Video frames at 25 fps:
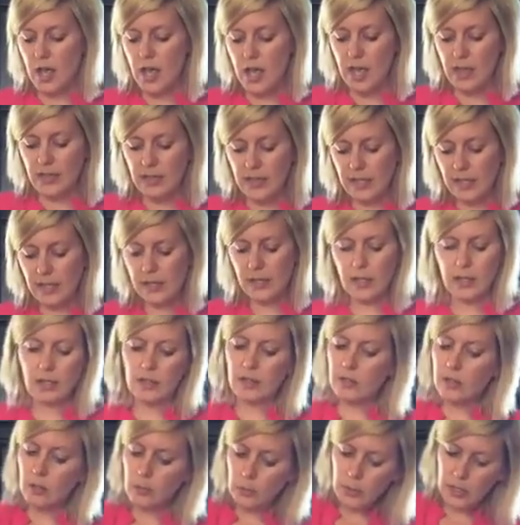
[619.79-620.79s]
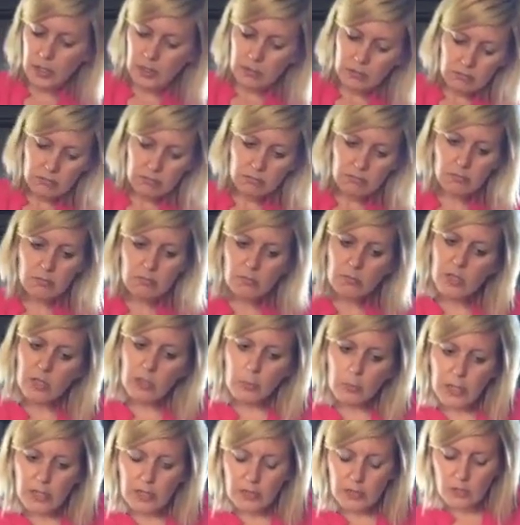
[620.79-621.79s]
They can get a little bit
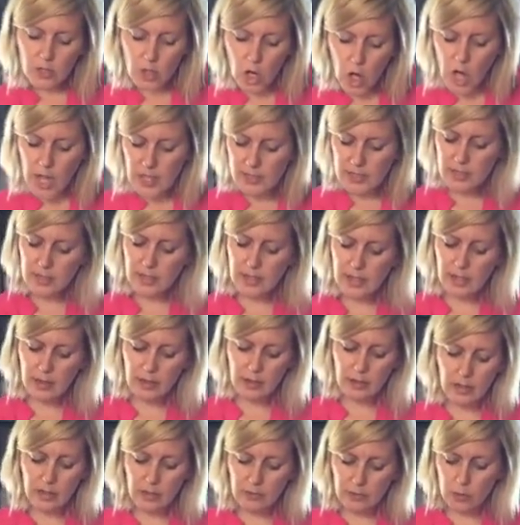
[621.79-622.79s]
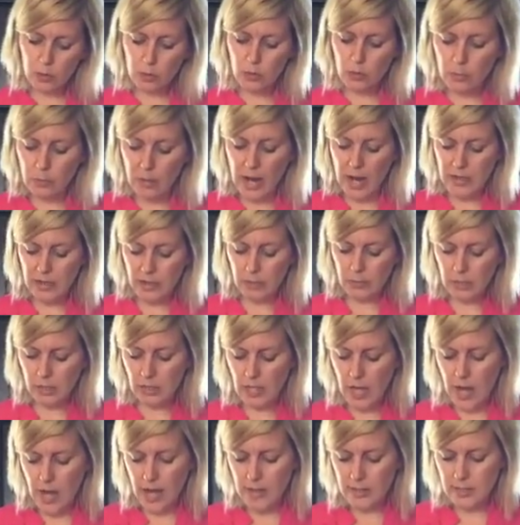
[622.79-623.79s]
costly if you buy them a
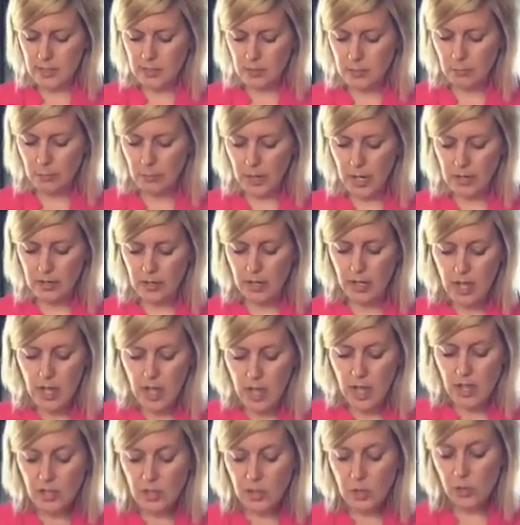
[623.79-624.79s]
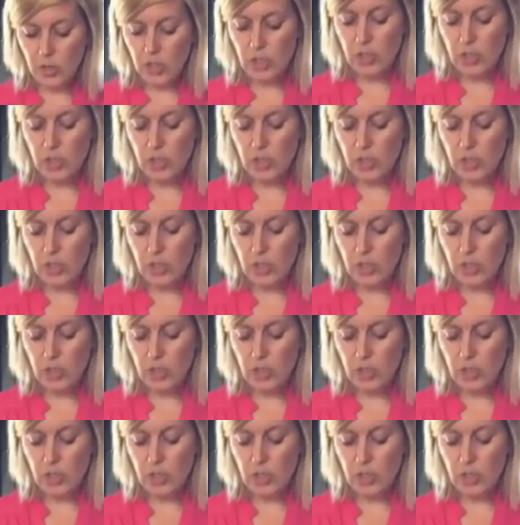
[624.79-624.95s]
lot, but you can